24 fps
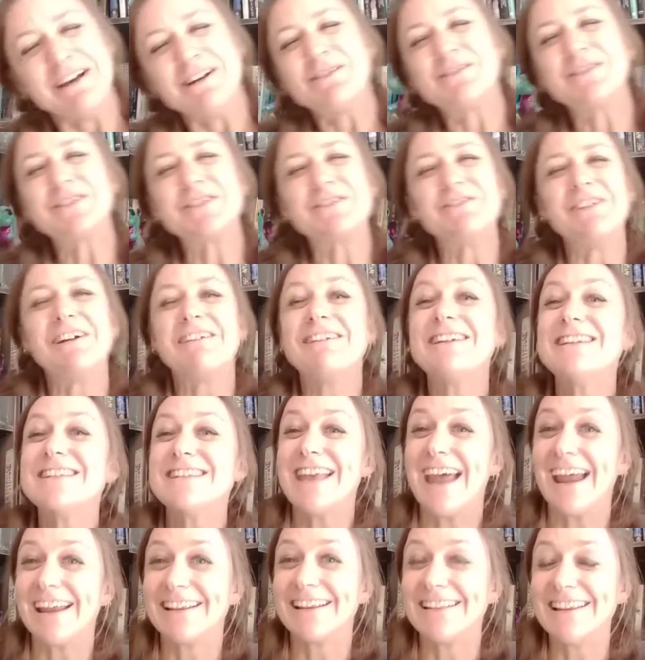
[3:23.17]
which very
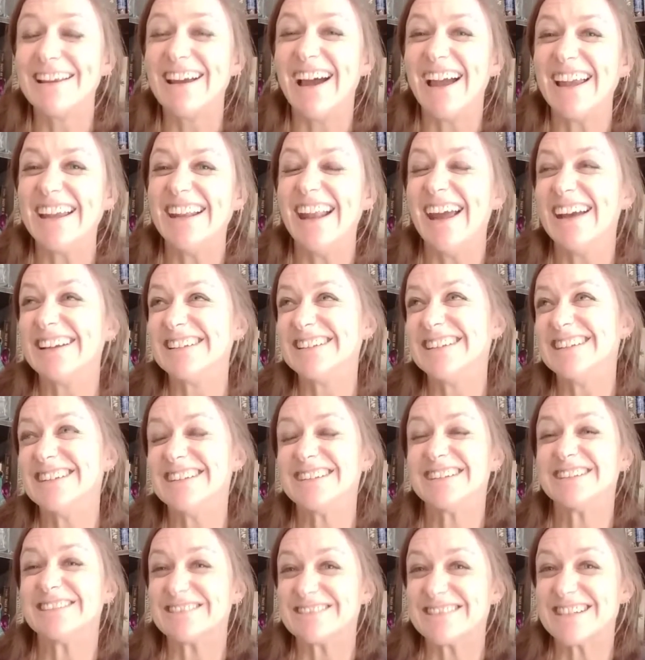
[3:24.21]
sadly I can actually
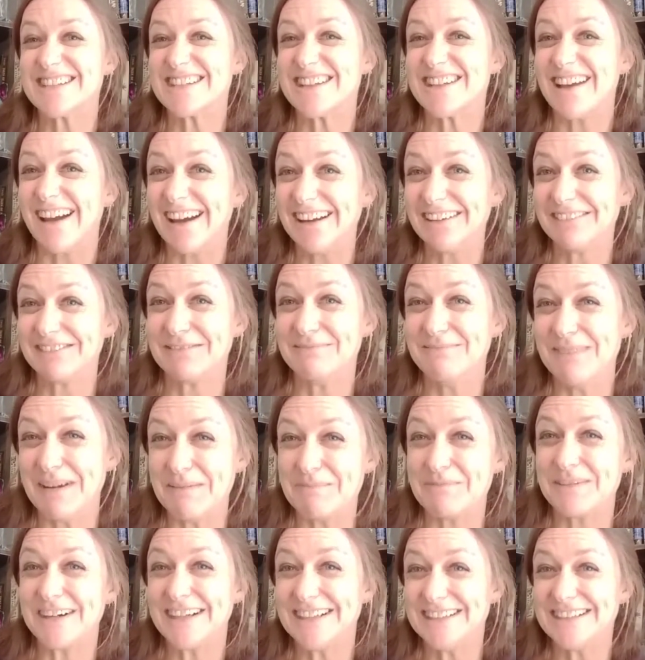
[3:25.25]
still recite from
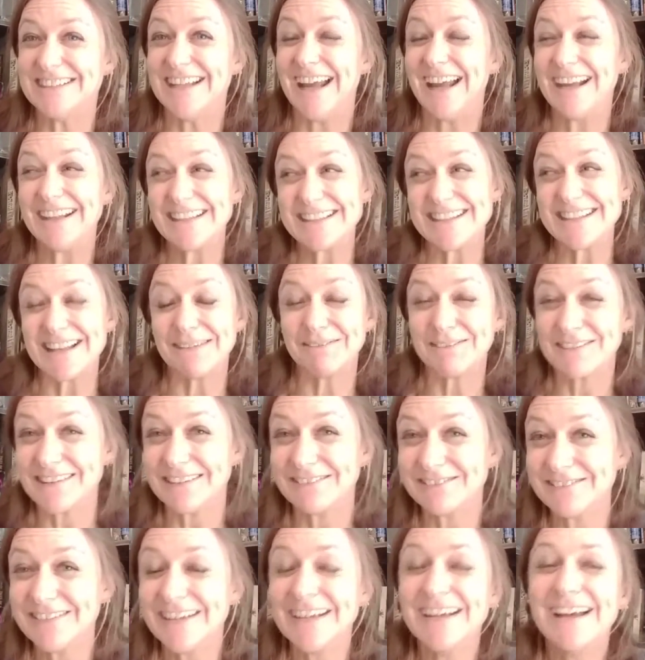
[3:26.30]
memory today, some of
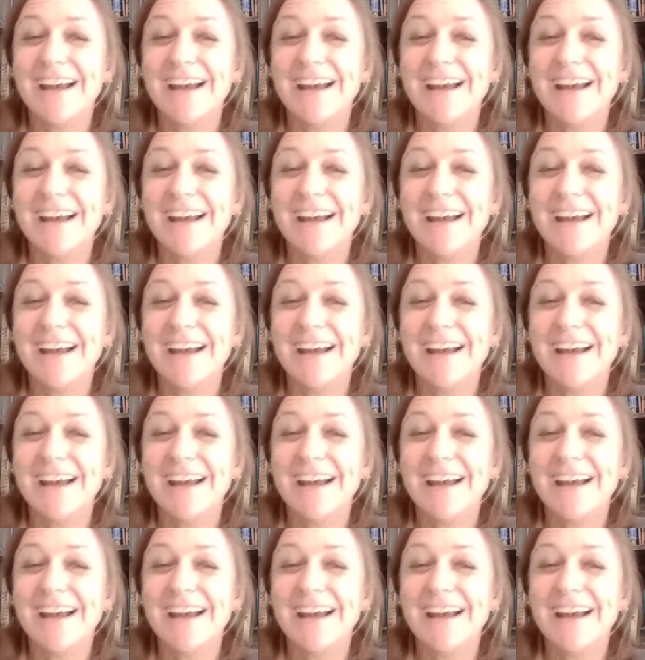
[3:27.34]
them.